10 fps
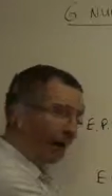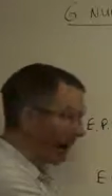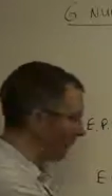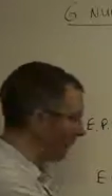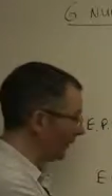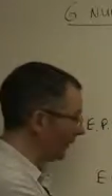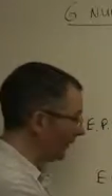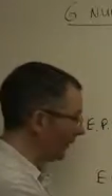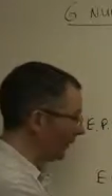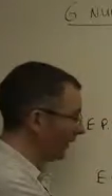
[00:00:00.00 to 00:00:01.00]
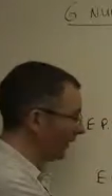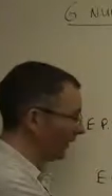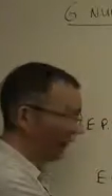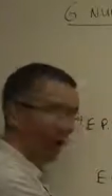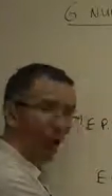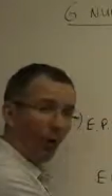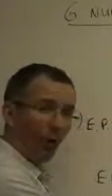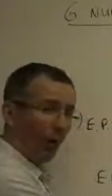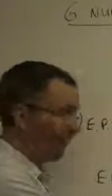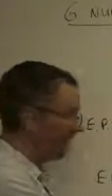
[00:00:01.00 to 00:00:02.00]
In other words, earnings
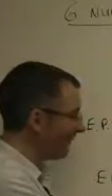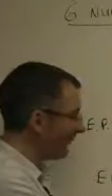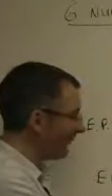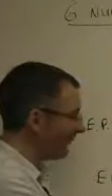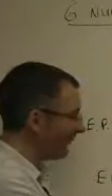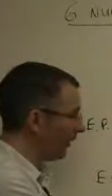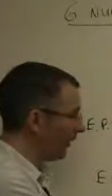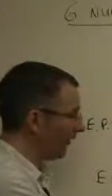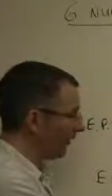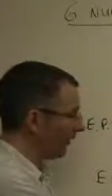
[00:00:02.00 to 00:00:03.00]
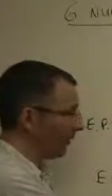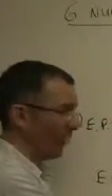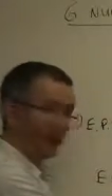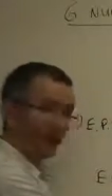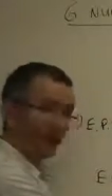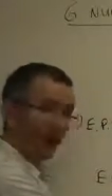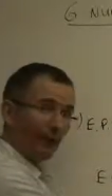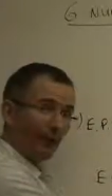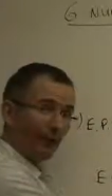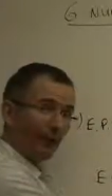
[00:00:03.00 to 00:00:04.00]
before financing costs and dodgy
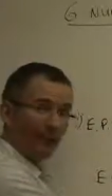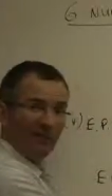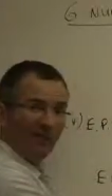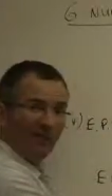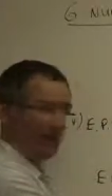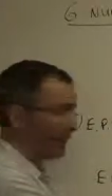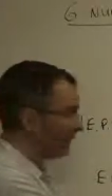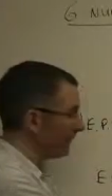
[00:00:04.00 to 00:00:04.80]
stuff, if you like.